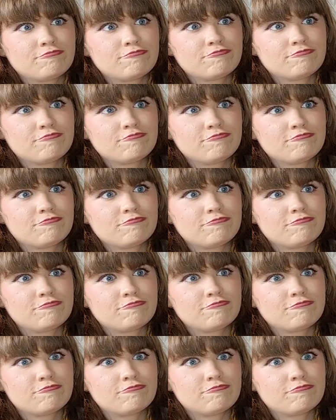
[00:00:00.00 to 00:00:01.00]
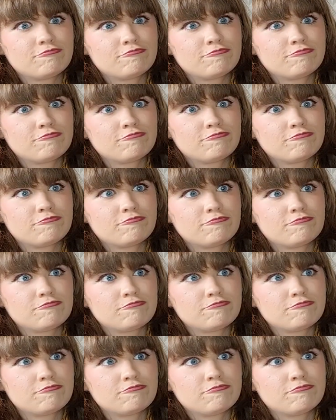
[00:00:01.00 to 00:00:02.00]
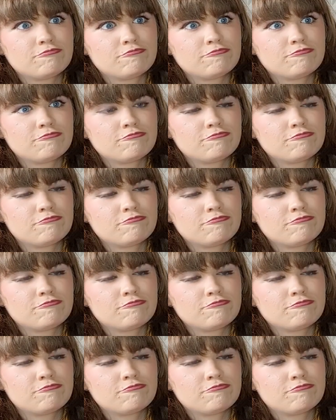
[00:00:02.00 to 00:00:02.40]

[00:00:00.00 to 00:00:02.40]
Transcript: No words are spoken by the person on screen.